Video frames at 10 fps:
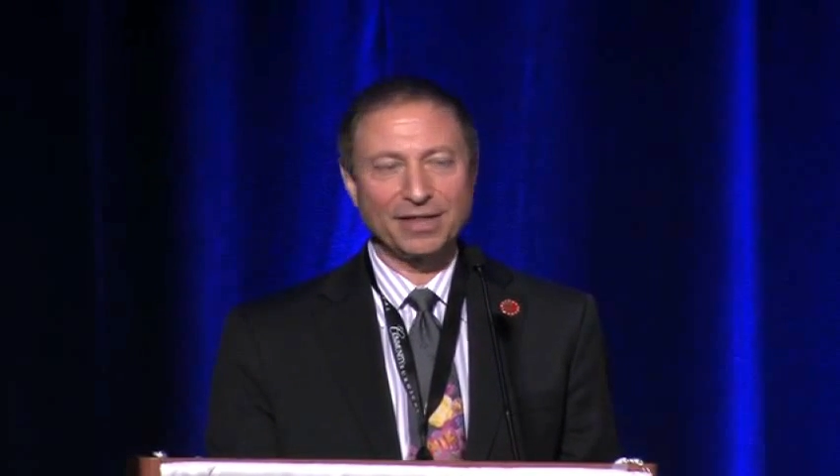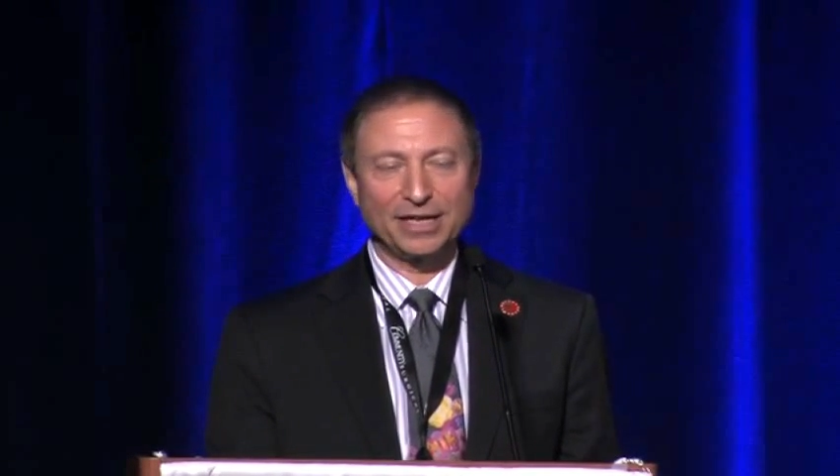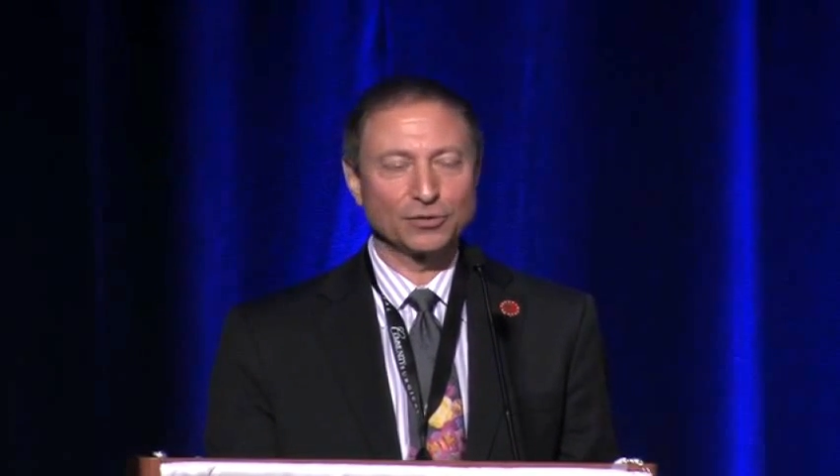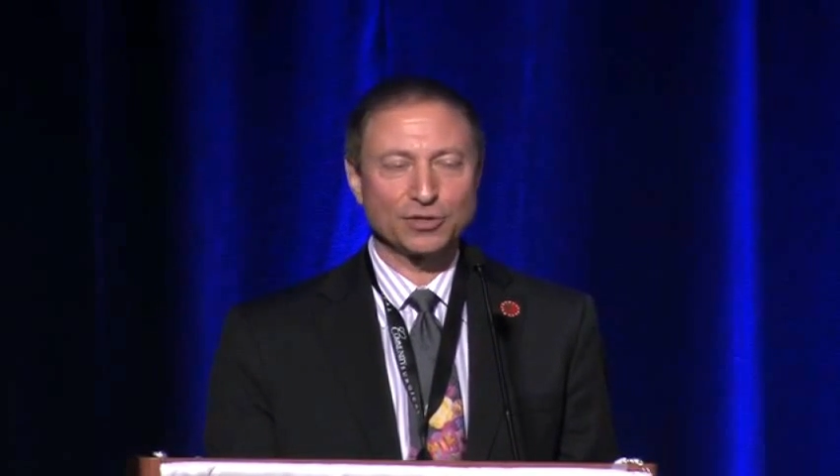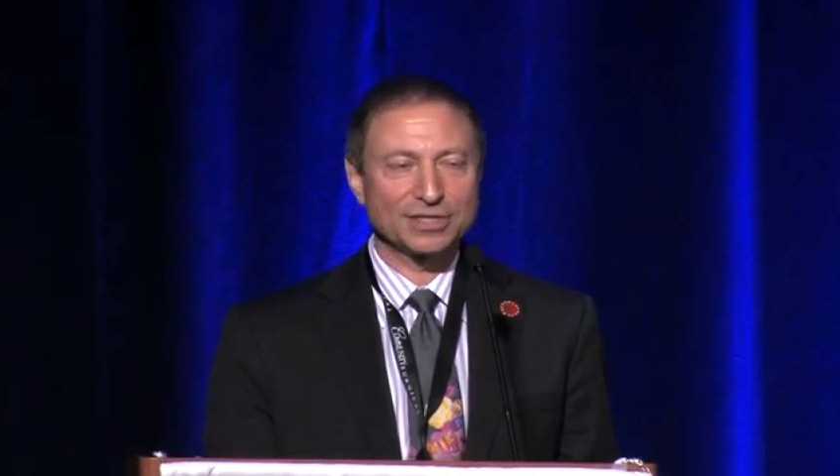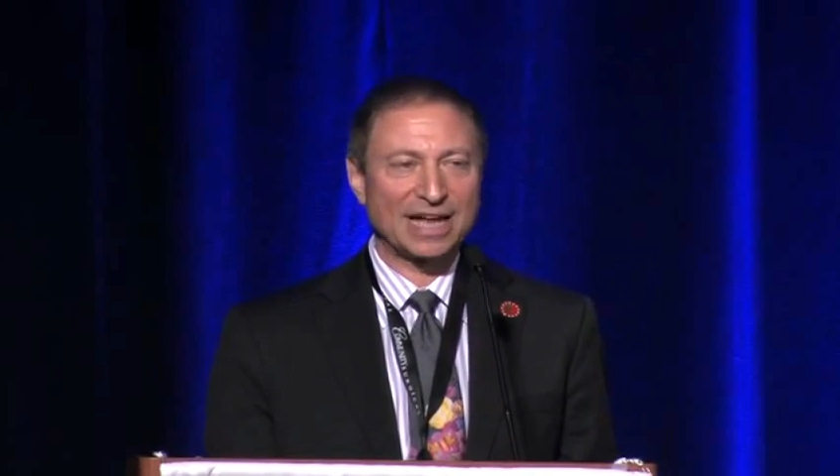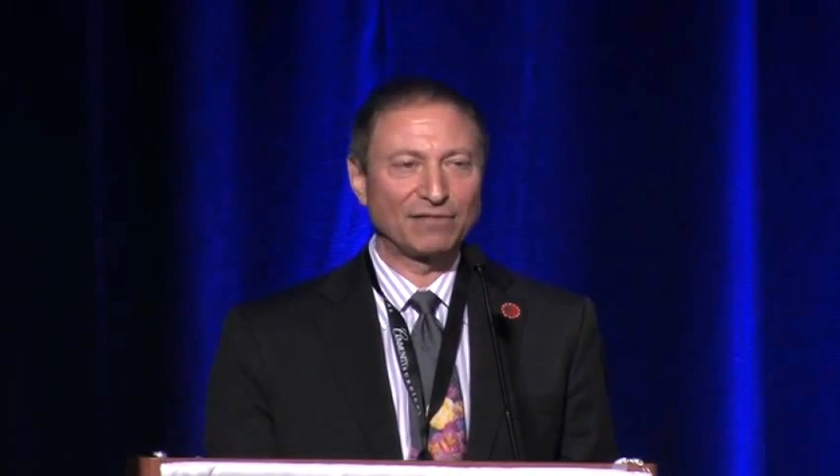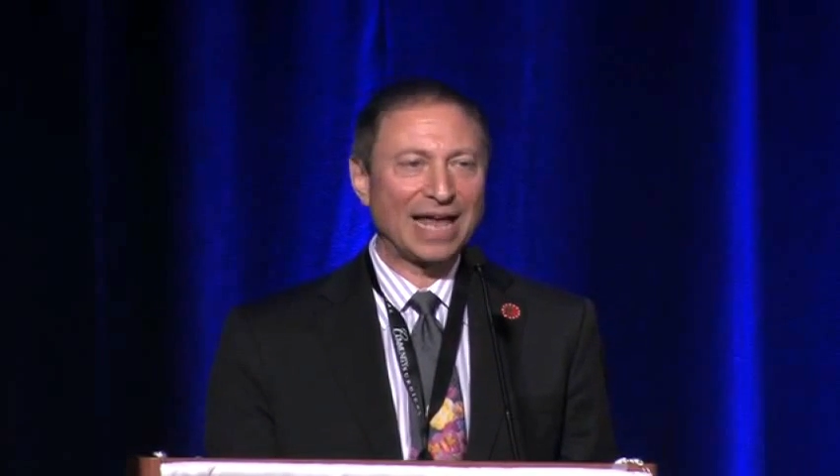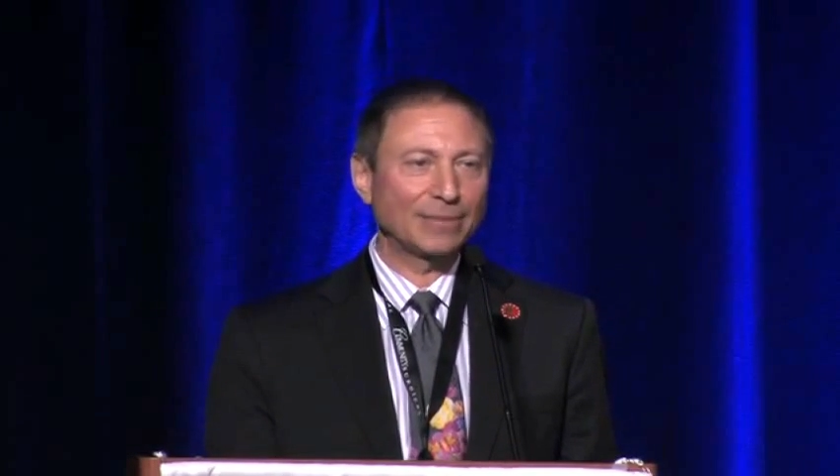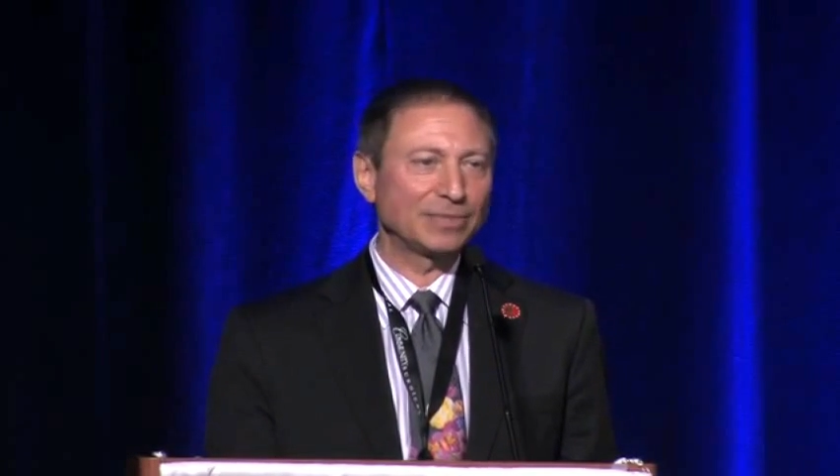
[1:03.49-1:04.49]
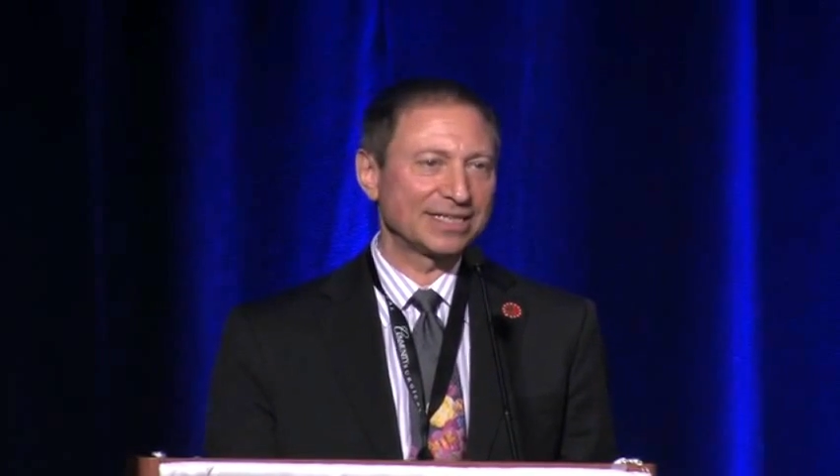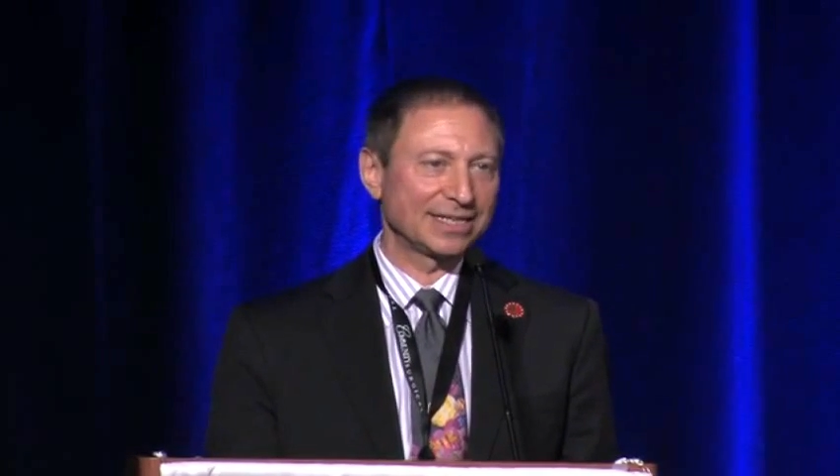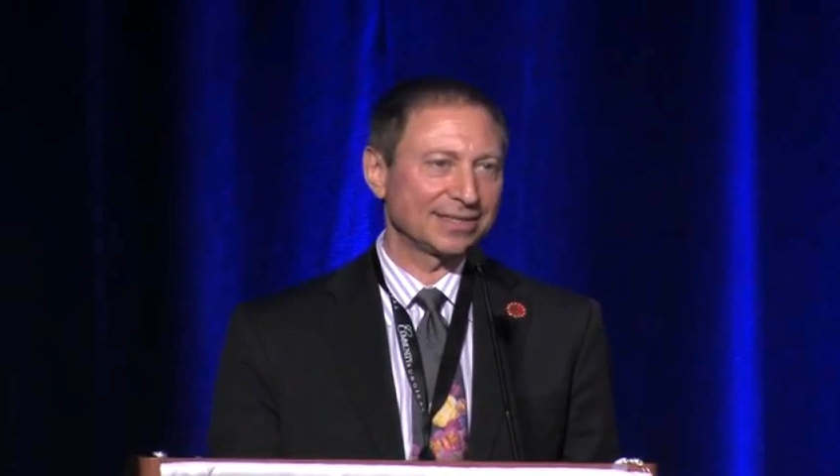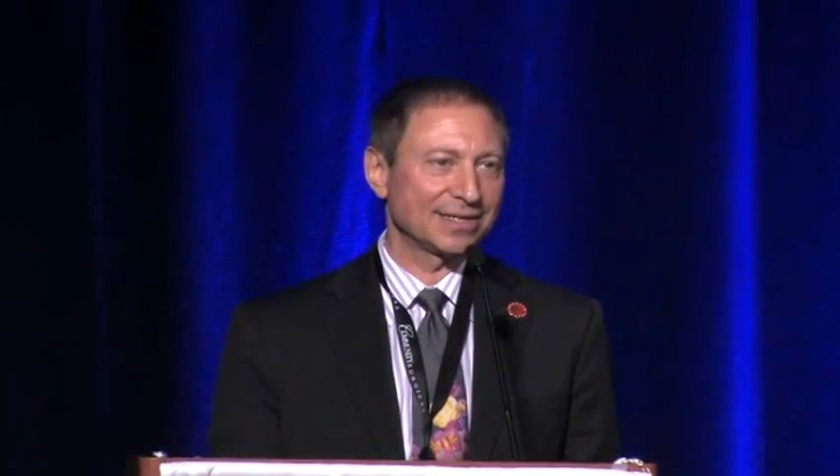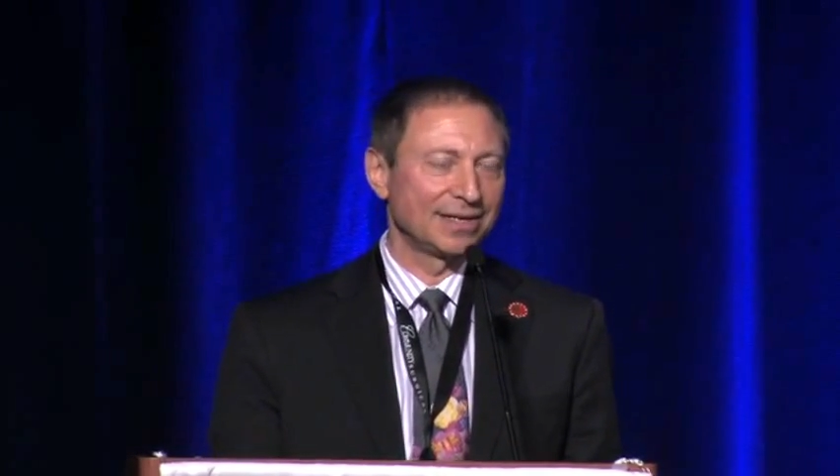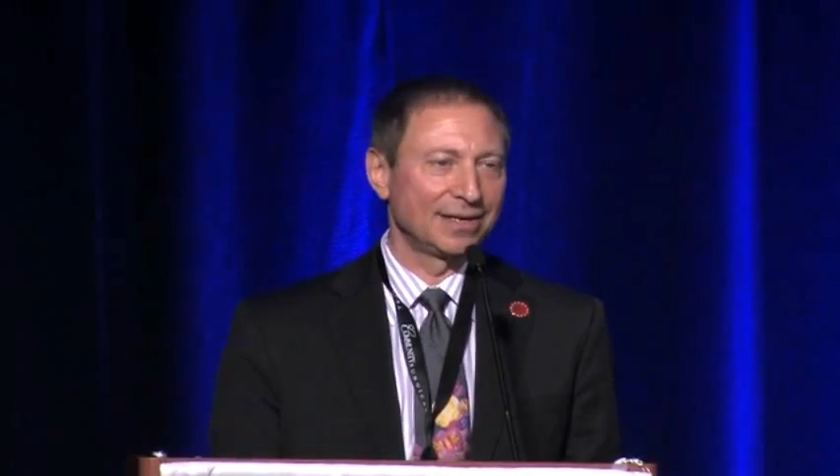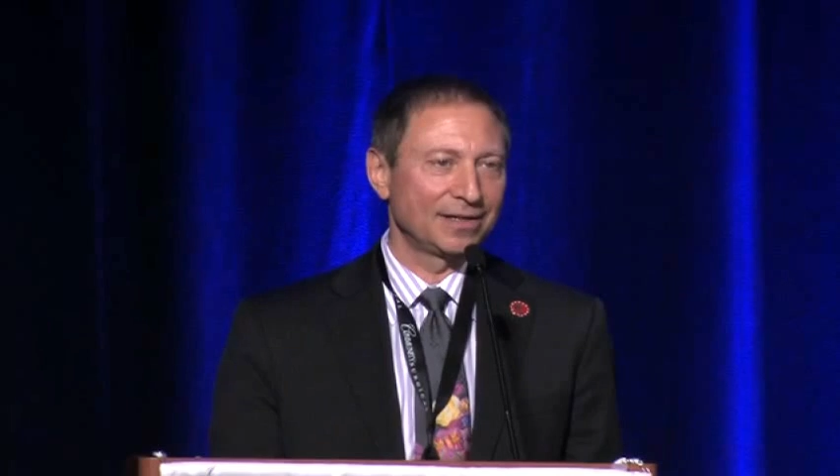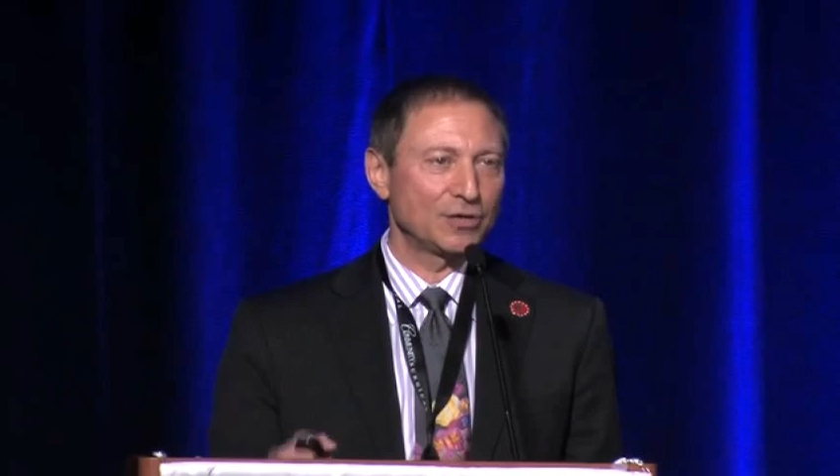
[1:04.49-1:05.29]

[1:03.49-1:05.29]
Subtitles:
they don't just have Lyme disease.